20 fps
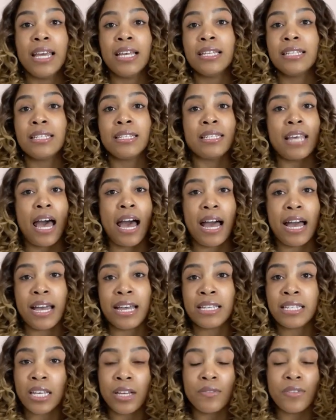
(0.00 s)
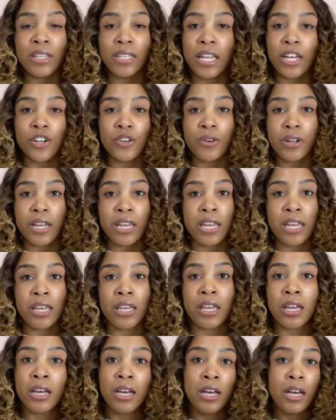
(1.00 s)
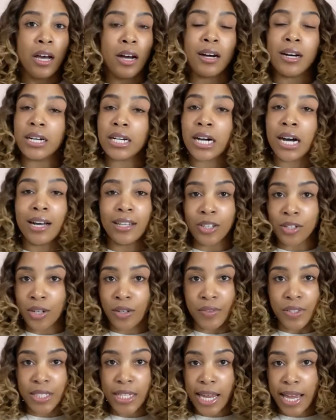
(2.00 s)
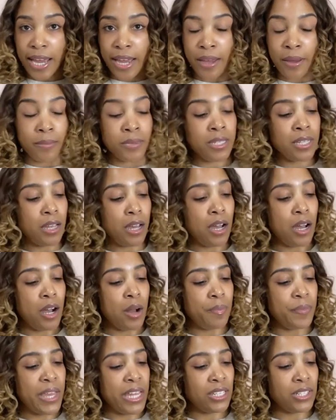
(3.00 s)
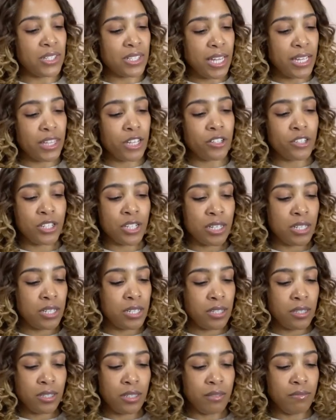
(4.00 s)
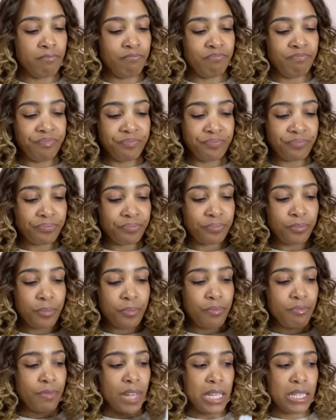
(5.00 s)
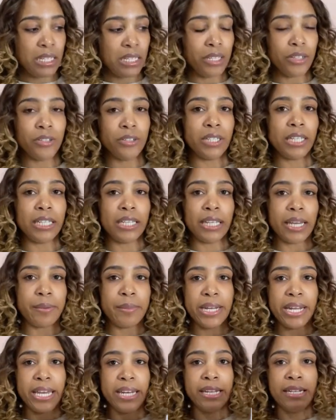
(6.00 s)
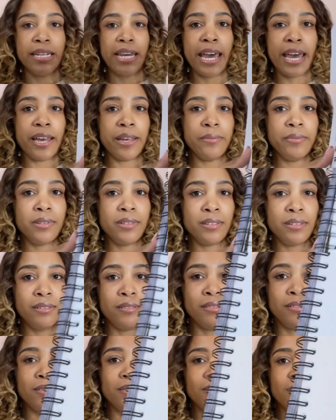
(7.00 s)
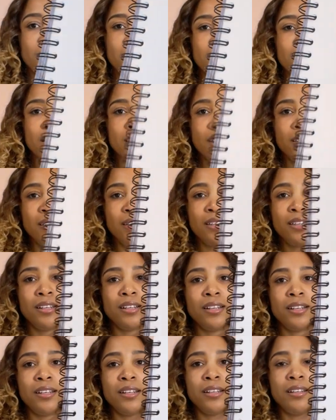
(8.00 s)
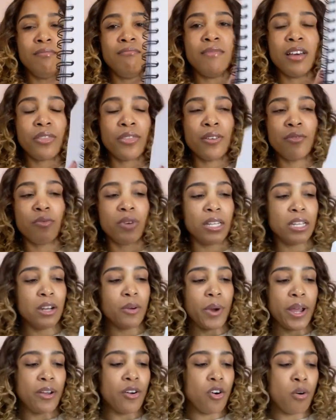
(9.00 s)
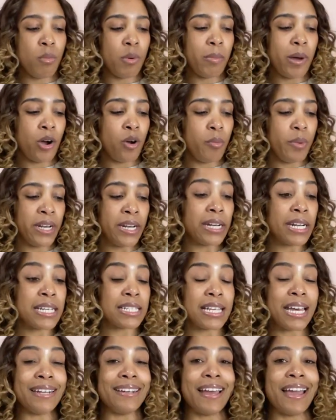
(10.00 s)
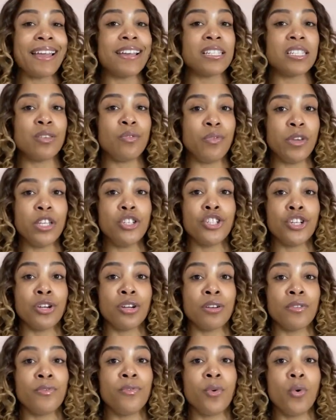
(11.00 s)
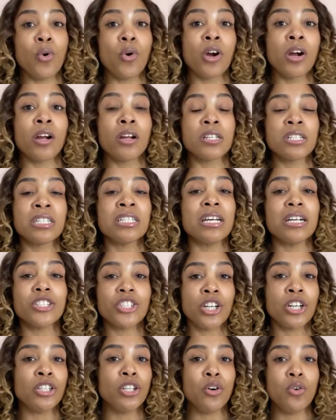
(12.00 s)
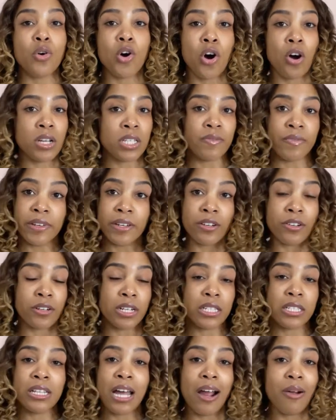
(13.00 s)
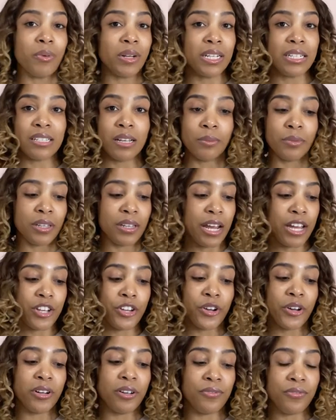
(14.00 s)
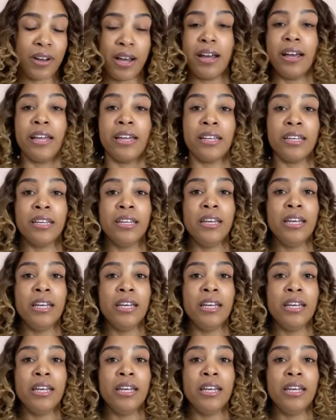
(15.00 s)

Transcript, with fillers: size of the lettering, uh, color of the tabs. Um, they look like they're just literally laminated tabs. Nothing really to write home about, but it is a nice feature for such a low cost vendor. It's not really something that you're gonna find